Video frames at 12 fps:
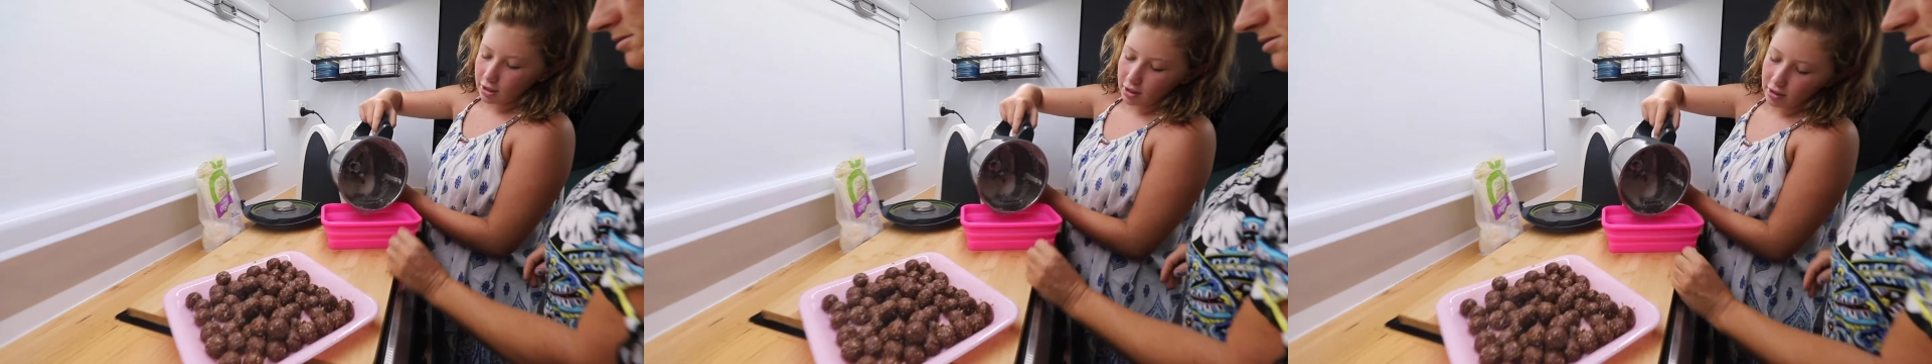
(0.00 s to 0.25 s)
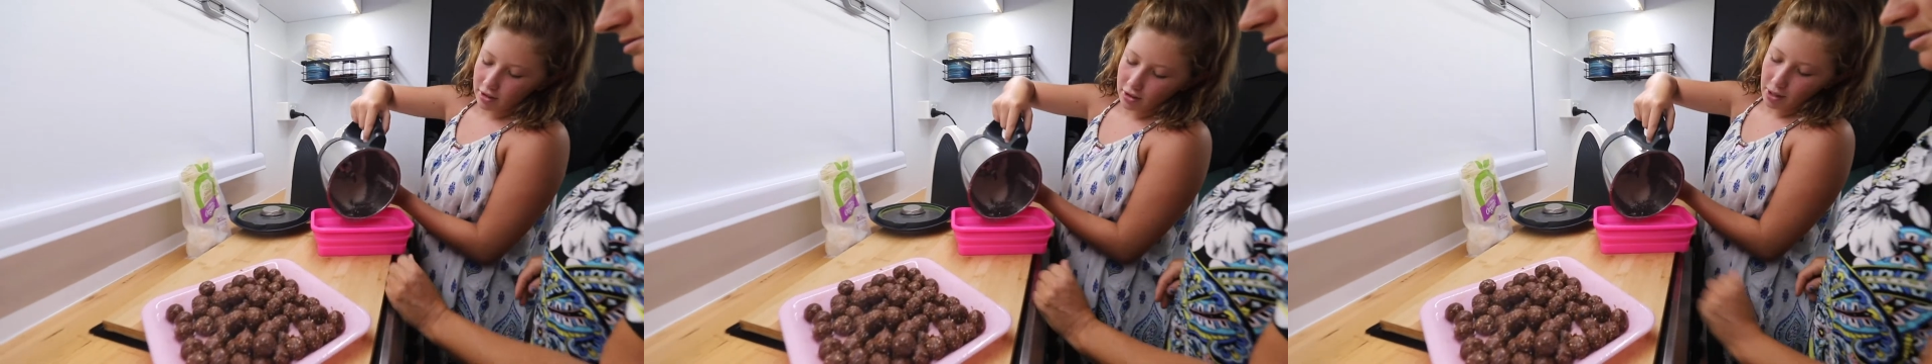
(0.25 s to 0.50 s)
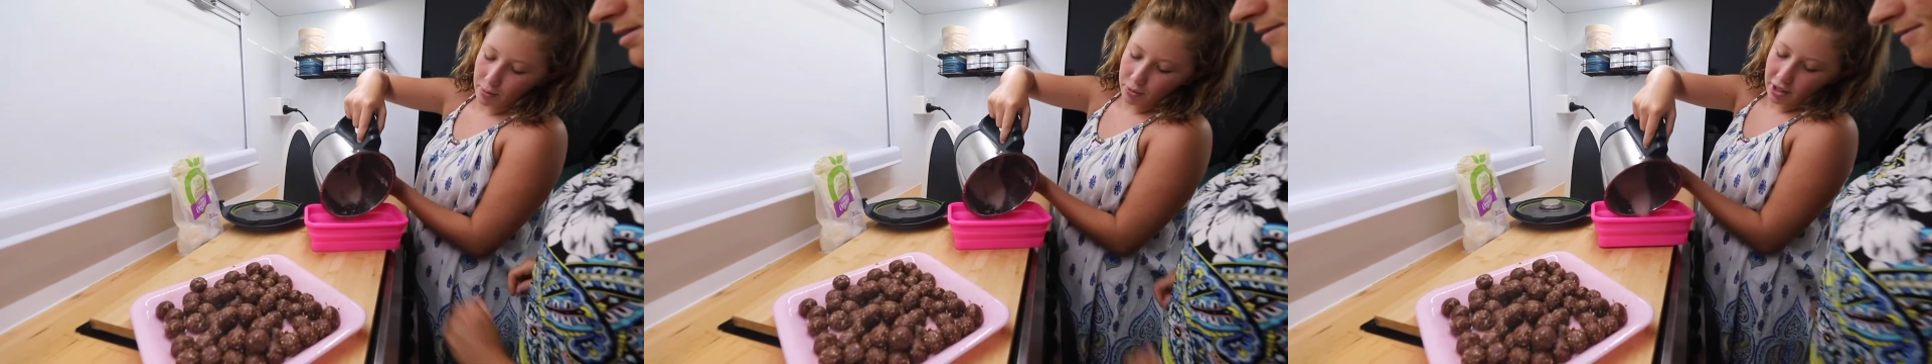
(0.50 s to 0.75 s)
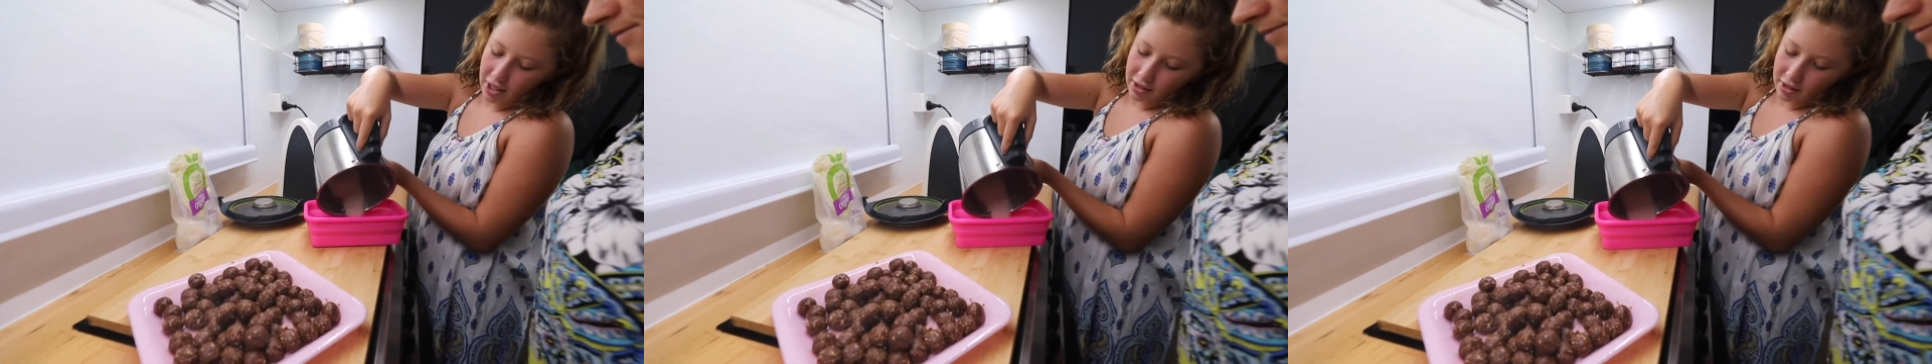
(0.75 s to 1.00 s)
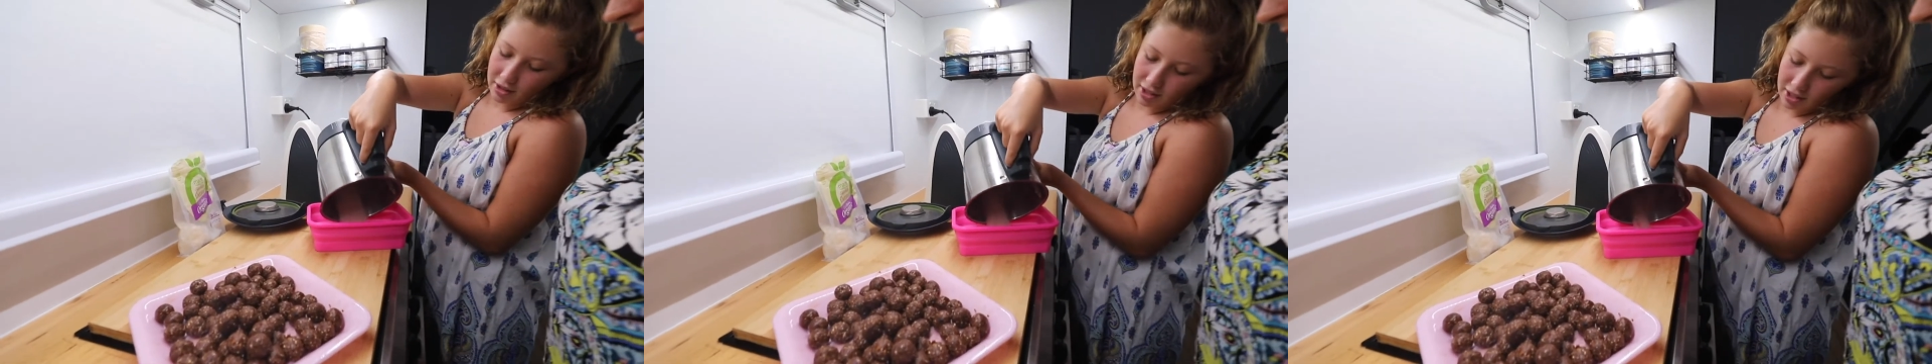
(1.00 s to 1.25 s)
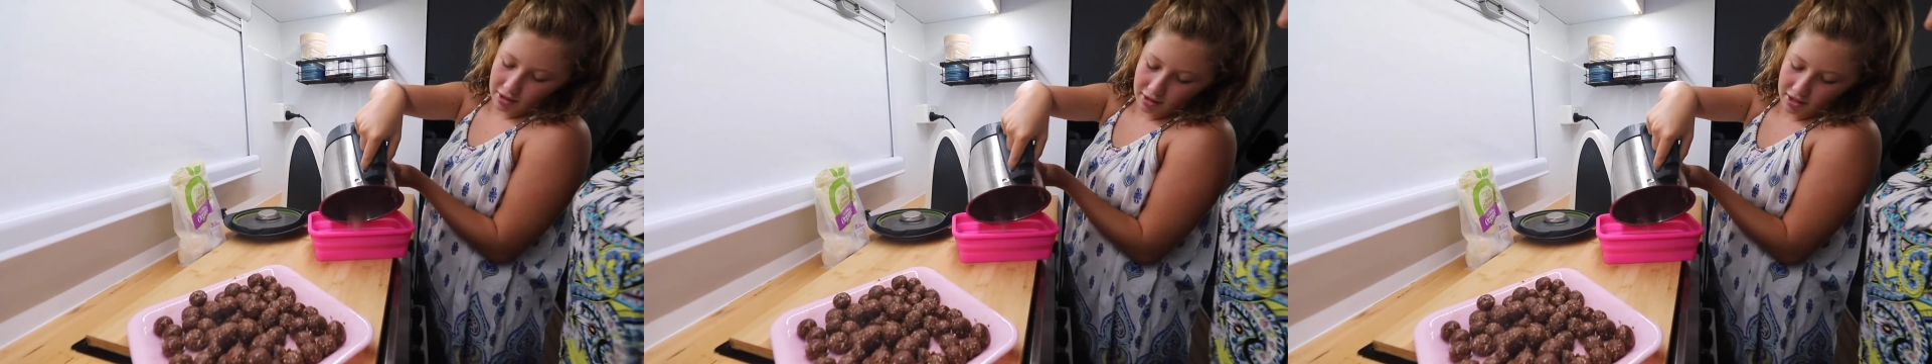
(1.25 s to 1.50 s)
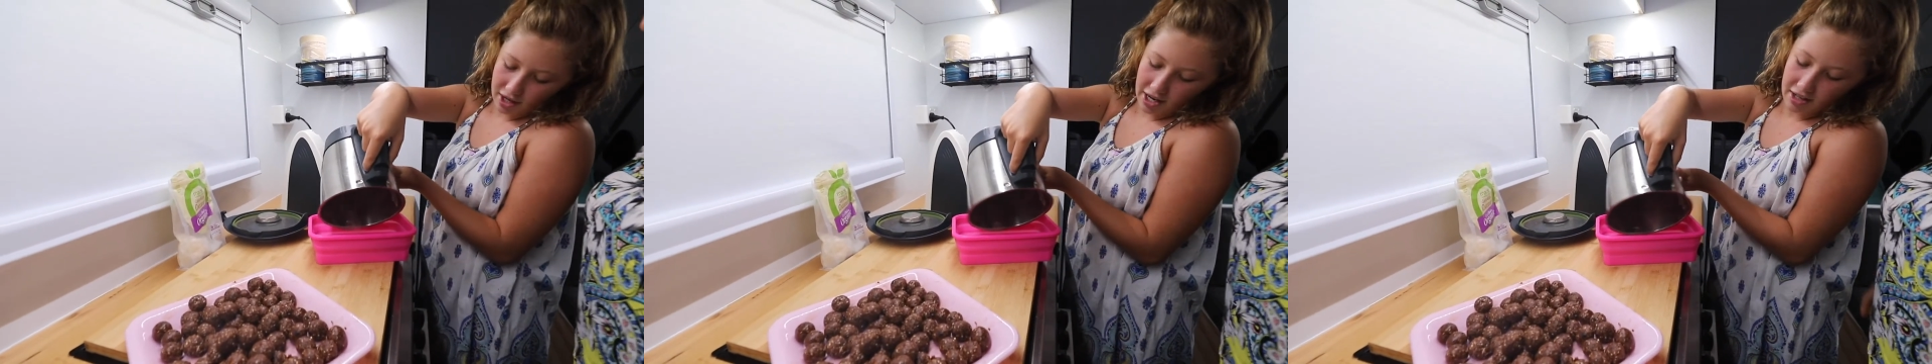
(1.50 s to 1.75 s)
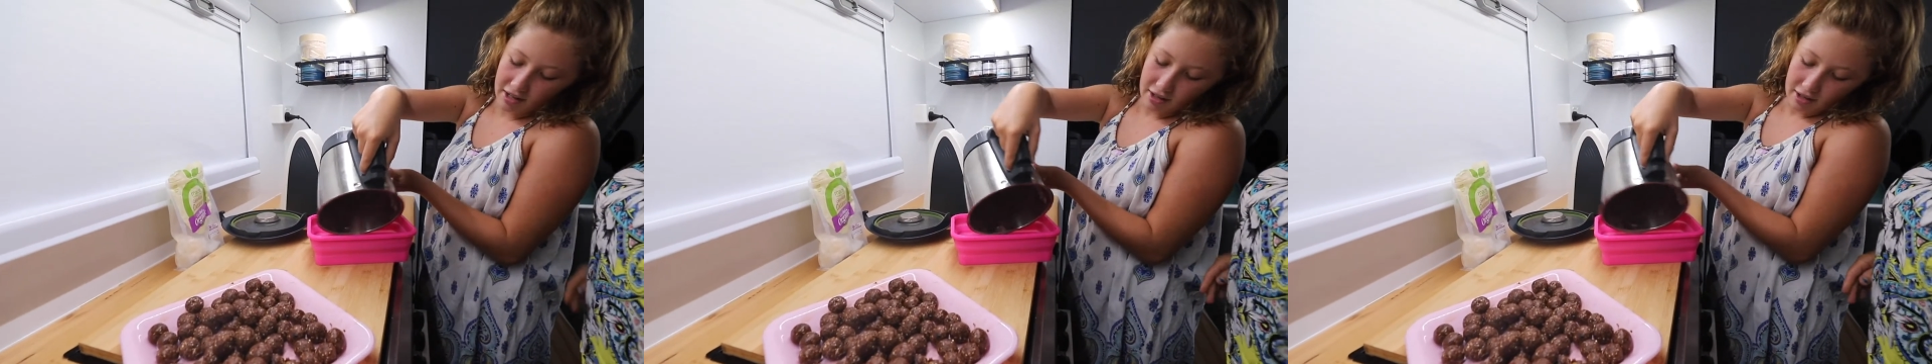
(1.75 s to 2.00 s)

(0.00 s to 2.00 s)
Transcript: to scrape all the excess down the side.